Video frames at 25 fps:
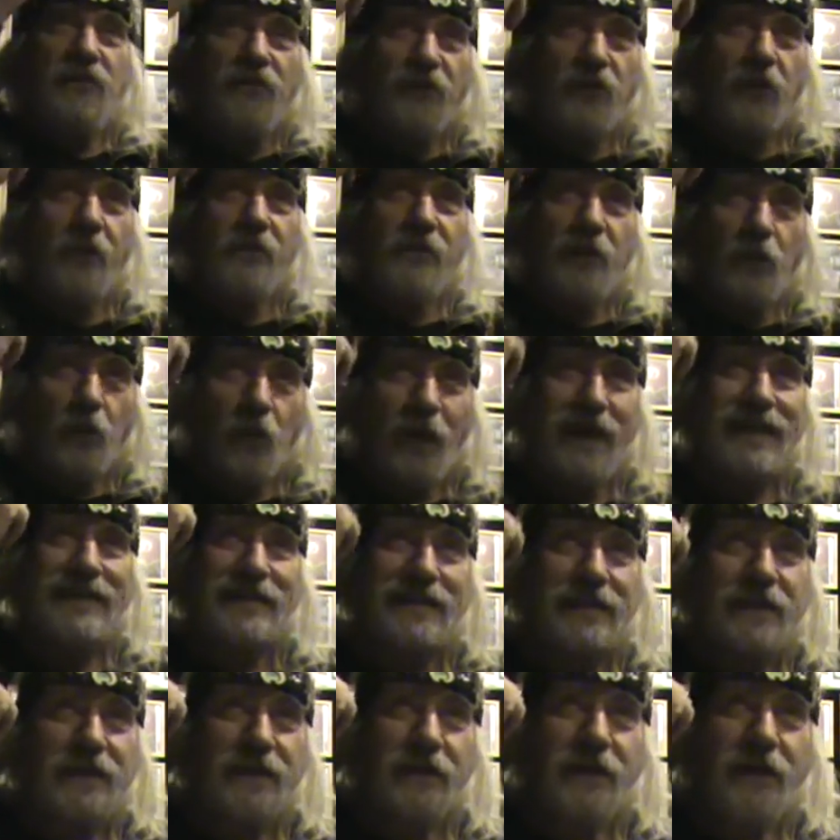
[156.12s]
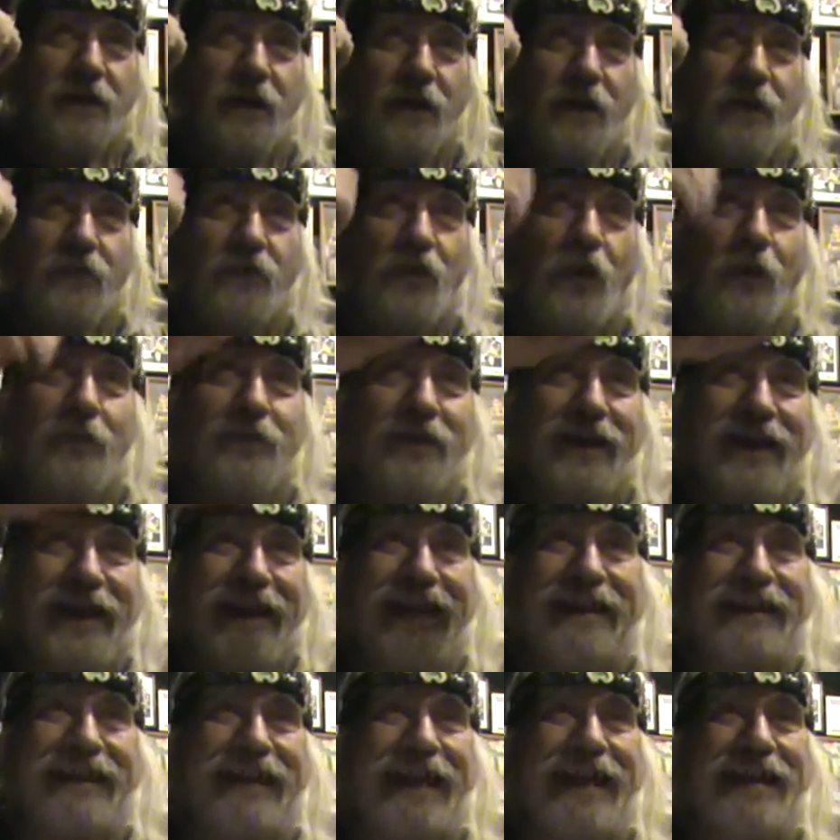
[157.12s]
from the west, from the
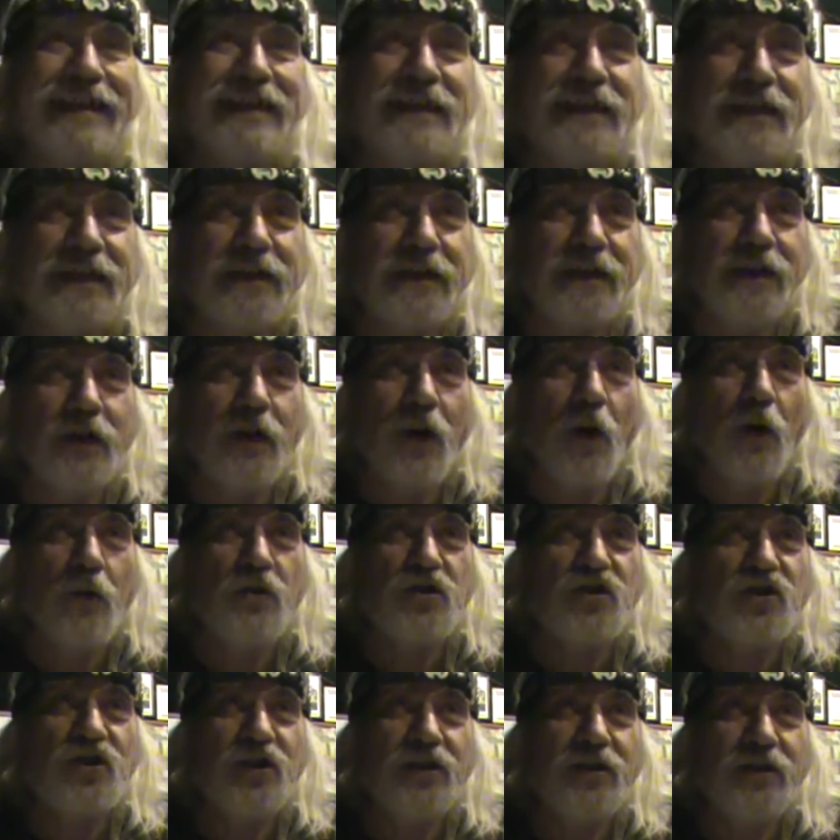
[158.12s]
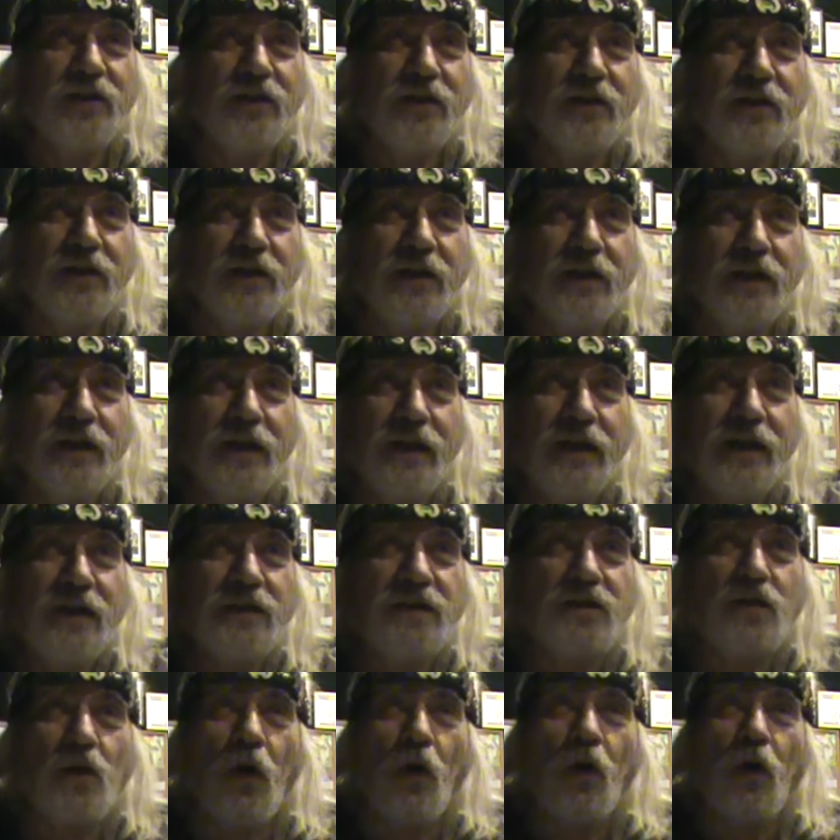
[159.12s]
Atlantic Ocean,
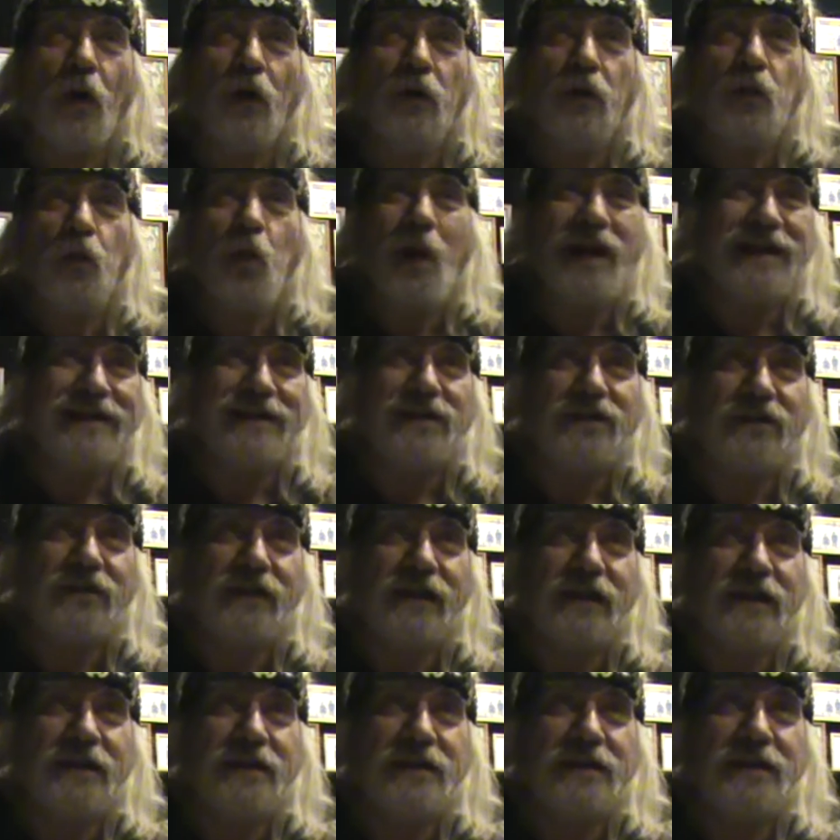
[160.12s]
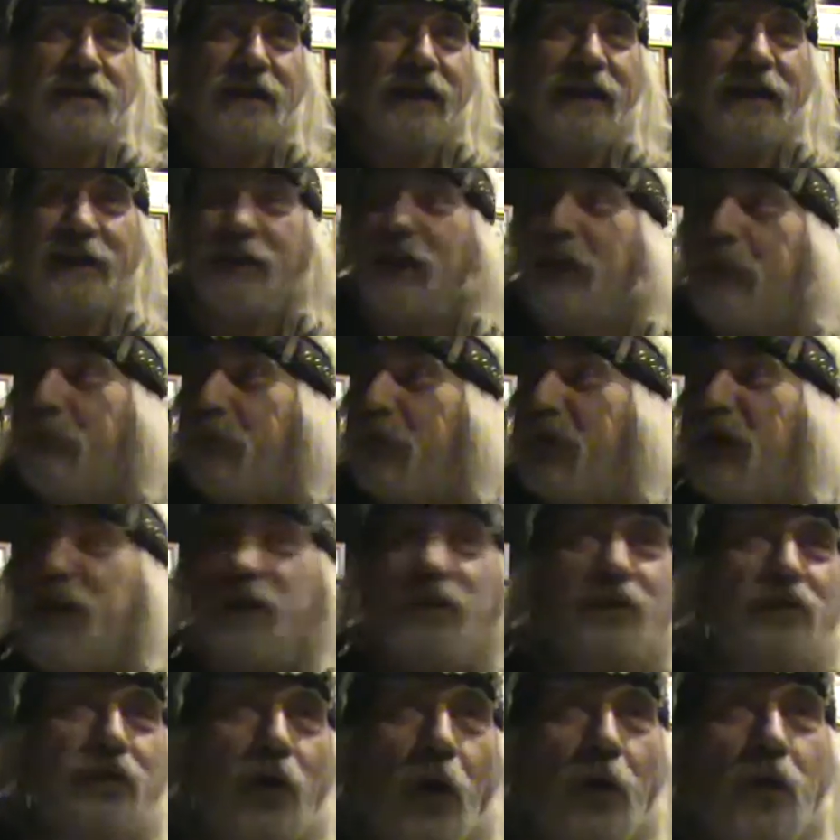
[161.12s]
so-called westerlies, they
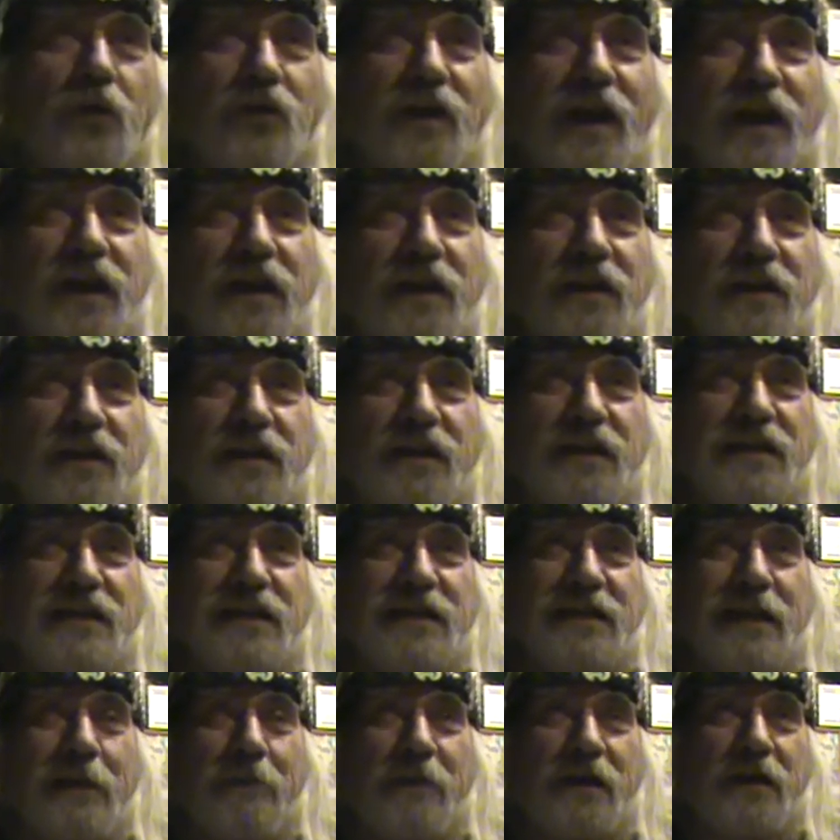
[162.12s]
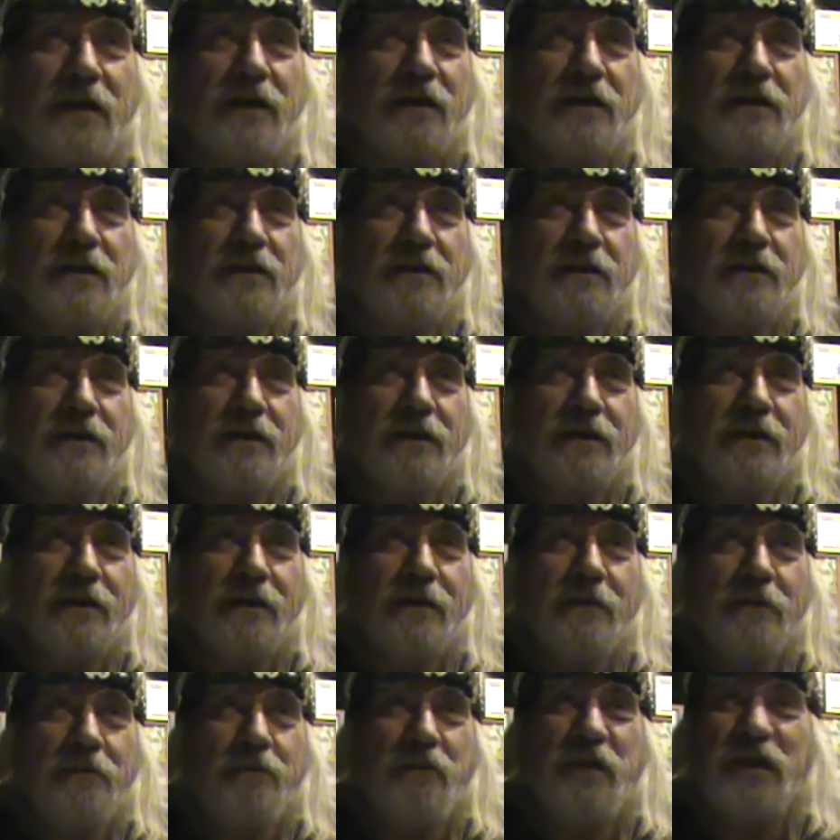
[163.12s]
bring no rain this summer
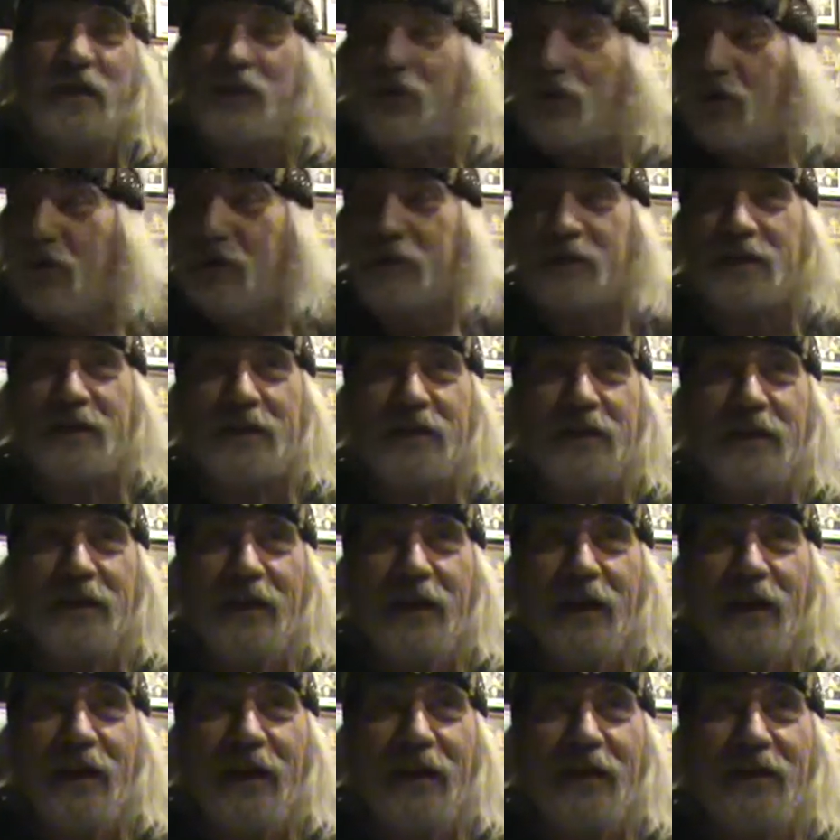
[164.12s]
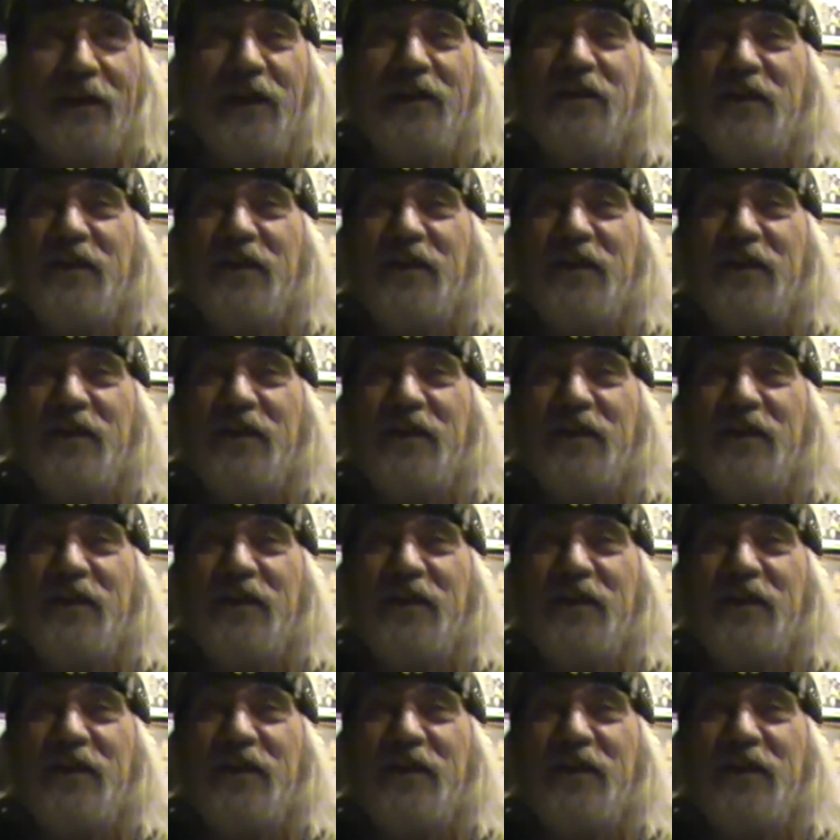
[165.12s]
because there